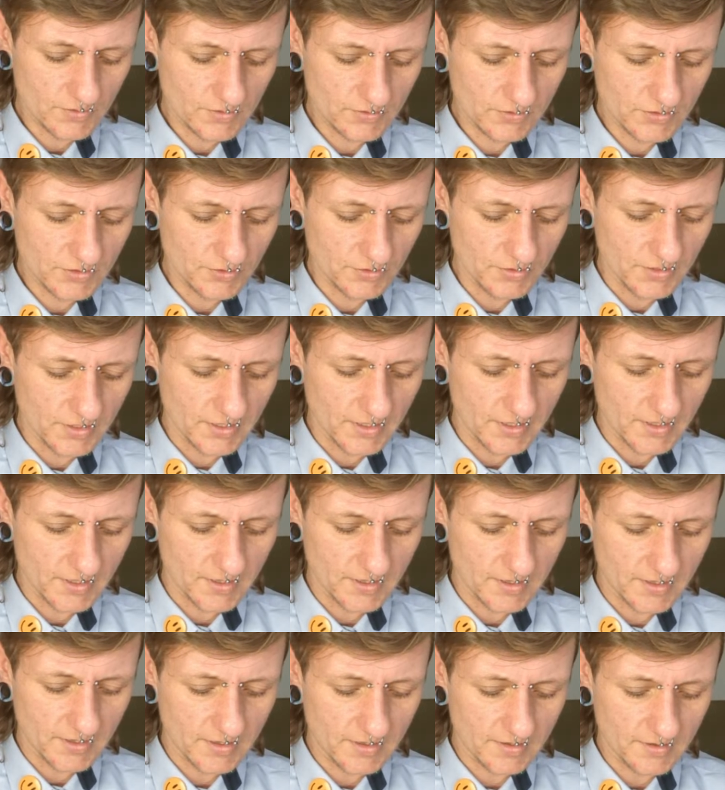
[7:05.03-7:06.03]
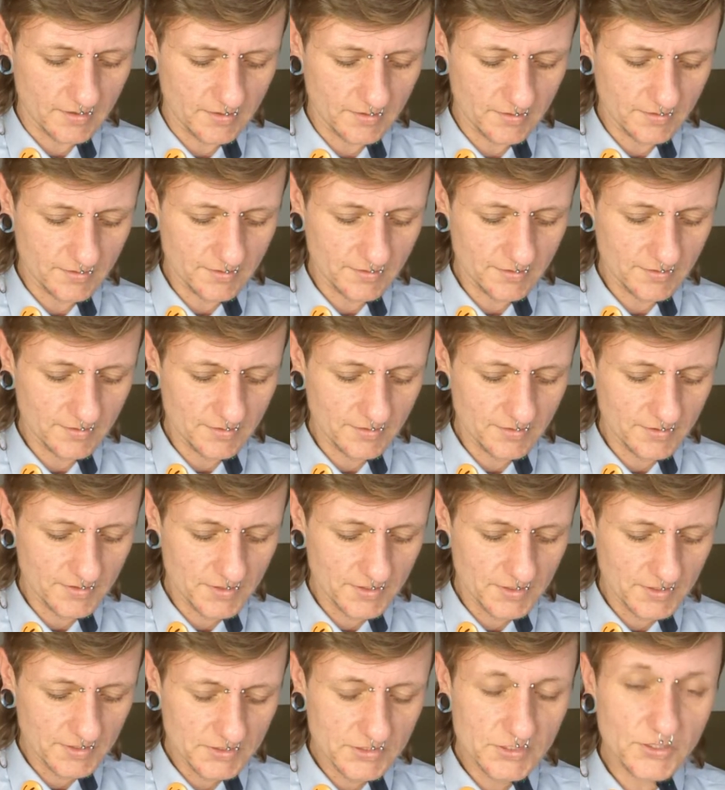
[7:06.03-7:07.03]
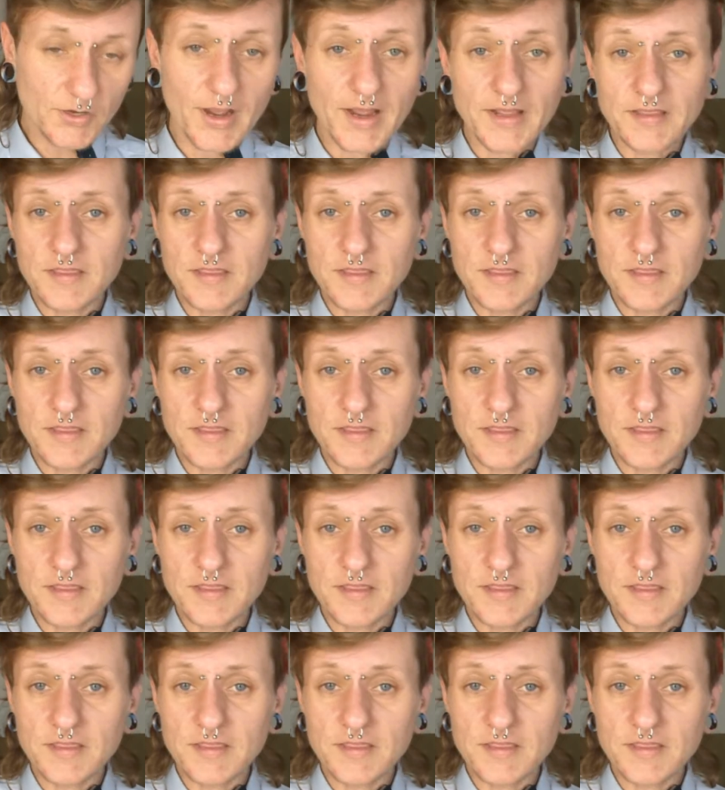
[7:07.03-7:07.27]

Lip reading: do the... So I